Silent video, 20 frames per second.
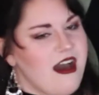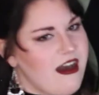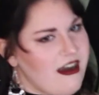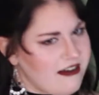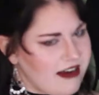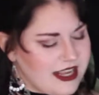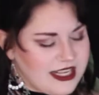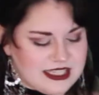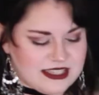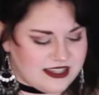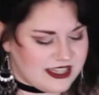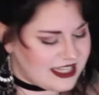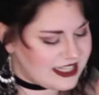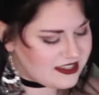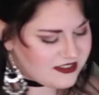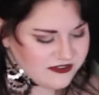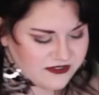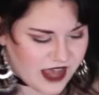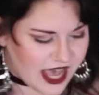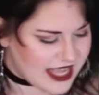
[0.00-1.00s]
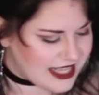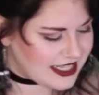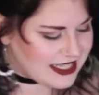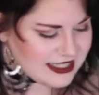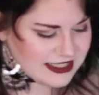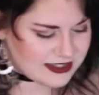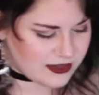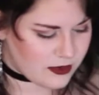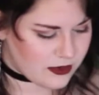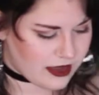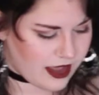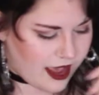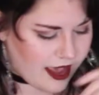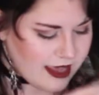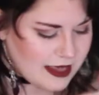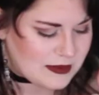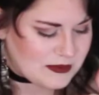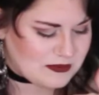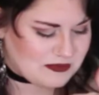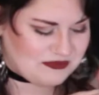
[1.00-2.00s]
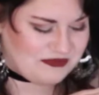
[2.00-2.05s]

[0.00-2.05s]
All right, it's fine, it's okay.